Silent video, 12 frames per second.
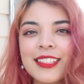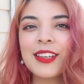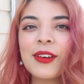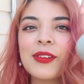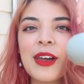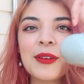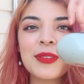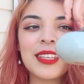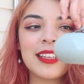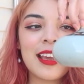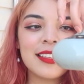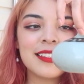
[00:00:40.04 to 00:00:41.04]
to go along with
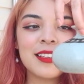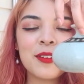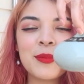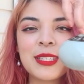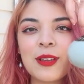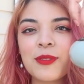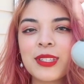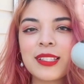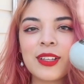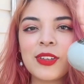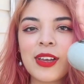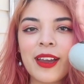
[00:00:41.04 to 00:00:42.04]
it, I did get myself this
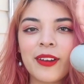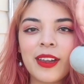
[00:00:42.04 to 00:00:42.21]
little guy